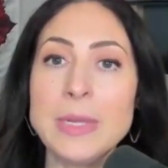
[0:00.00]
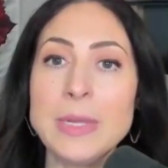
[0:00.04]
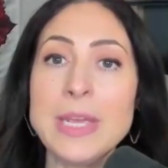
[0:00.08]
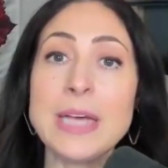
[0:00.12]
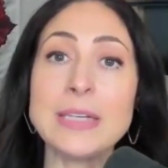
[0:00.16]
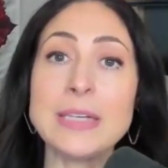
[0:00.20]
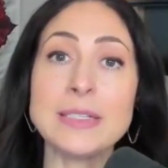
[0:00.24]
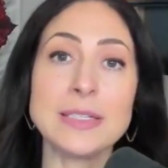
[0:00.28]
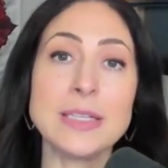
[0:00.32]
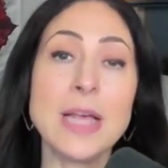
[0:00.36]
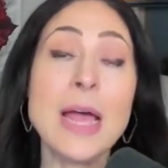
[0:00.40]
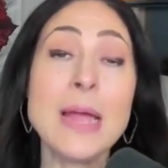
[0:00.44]

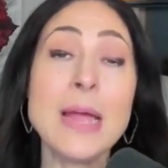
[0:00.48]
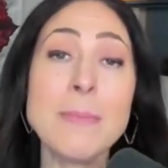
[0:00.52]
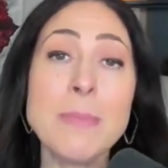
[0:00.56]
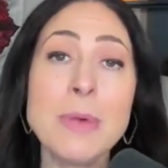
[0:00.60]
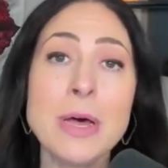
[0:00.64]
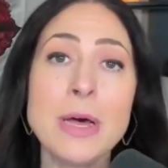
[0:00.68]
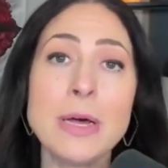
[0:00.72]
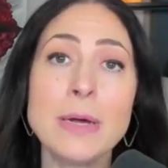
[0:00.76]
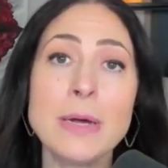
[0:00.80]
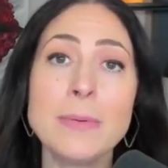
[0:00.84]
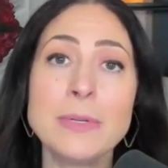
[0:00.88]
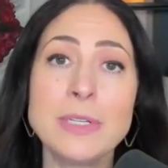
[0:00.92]
yes,
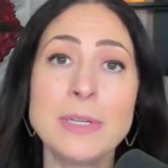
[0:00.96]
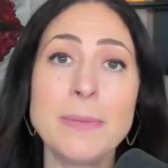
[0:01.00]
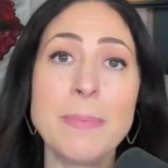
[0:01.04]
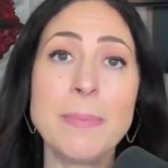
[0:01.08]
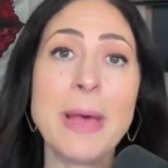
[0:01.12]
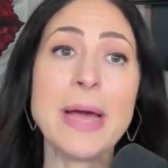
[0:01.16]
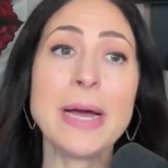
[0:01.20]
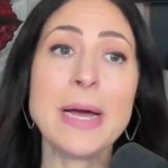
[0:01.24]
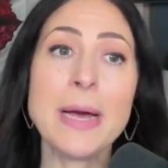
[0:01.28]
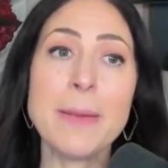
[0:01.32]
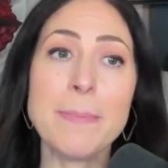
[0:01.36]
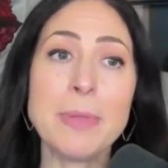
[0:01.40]
to
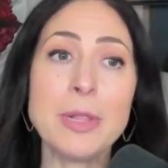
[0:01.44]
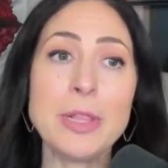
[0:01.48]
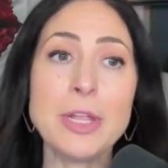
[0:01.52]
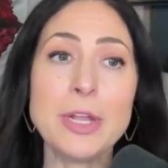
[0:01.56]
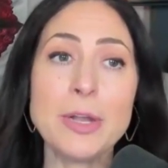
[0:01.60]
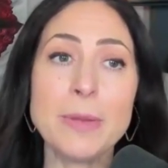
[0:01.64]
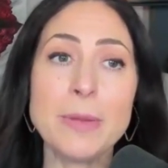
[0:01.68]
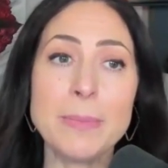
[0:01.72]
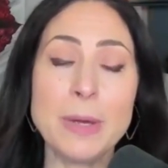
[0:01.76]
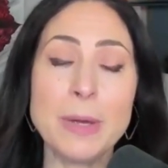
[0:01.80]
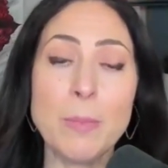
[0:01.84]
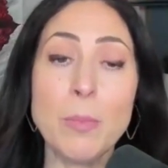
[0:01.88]
back up a
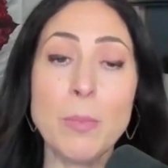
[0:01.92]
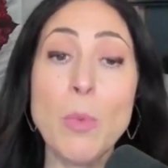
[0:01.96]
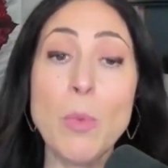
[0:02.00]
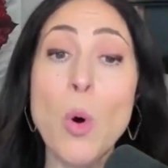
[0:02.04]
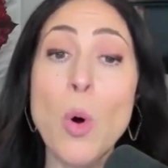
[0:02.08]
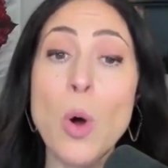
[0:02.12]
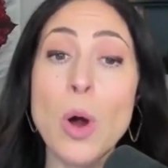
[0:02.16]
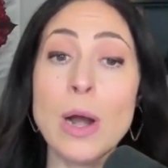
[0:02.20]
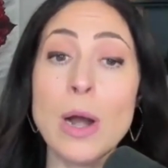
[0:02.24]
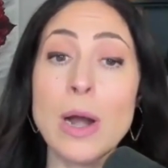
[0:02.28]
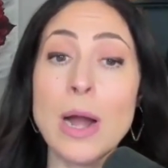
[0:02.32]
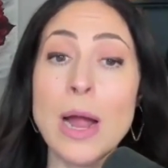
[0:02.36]
little bit
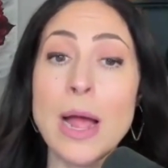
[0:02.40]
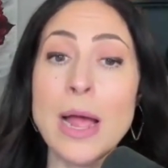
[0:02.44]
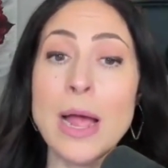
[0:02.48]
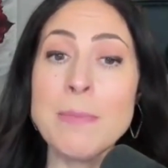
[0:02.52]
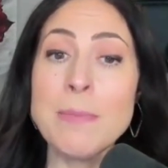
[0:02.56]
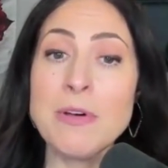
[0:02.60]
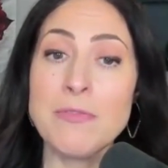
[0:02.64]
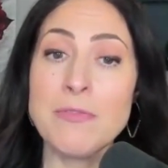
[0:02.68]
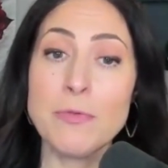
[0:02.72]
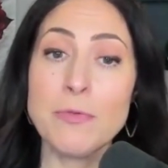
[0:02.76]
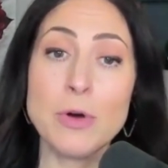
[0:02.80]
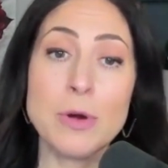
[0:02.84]
more,
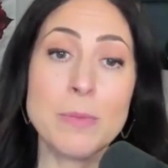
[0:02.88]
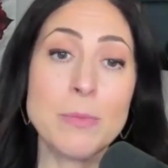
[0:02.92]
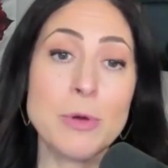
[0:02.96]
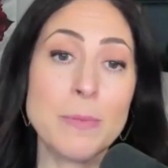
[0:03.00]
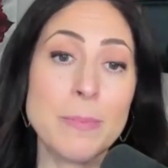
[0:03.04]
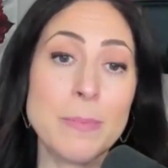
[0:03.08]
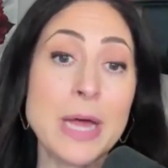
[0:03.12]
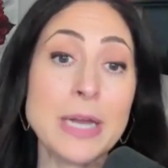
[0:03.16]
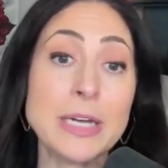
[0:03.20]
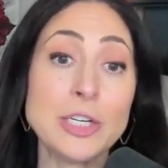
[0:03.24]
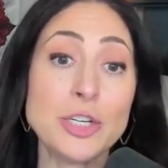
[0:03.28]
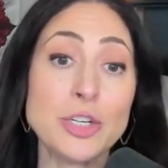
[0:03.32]
I'm a former
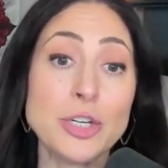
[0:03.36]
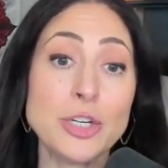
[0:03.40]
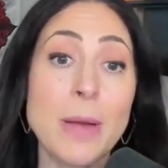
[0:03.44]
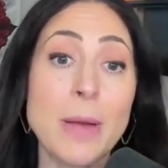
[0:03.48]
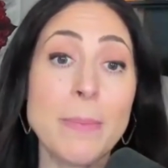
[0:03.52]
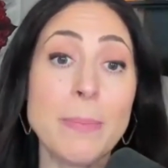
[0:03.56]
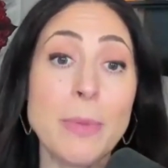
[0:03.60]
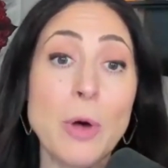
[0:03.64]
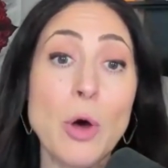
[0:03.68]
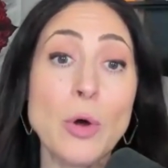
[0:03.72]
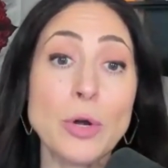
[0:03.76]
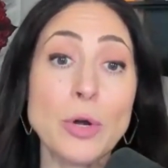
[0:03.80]
body
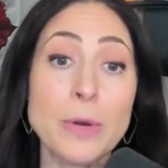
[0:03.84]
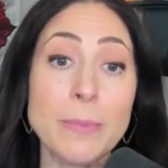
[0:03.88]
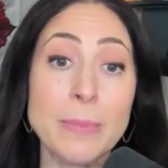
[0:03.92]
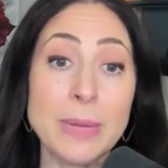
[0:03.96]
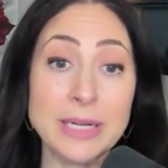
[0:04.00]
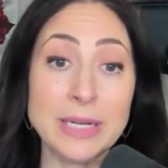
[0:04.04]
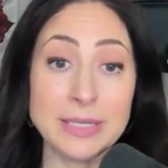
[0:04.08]
shop owner